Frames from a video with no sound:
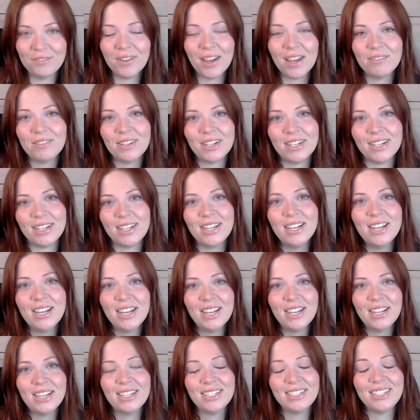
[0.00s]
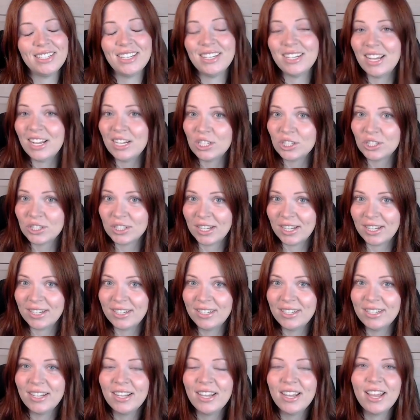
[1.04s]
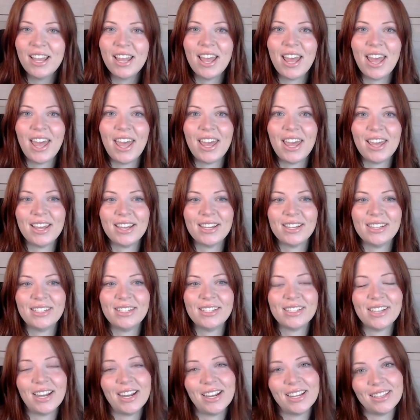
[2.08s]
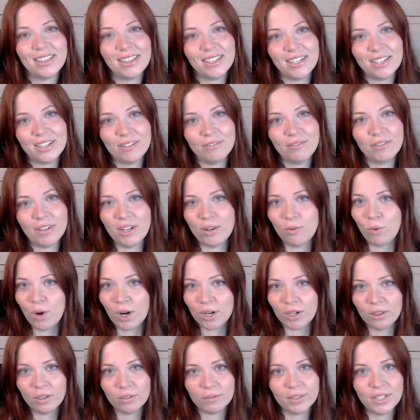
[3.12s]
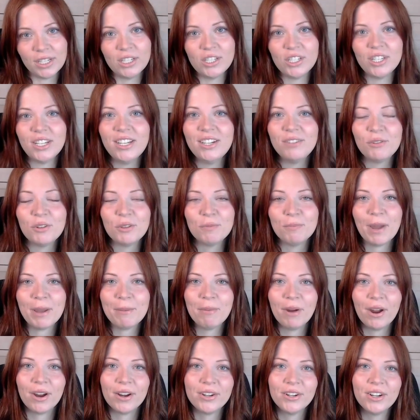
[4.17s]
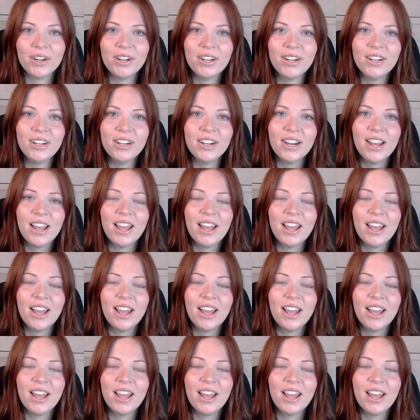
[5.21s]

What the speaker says: I have a teenage son, and I live in Waterloo Region with my partner.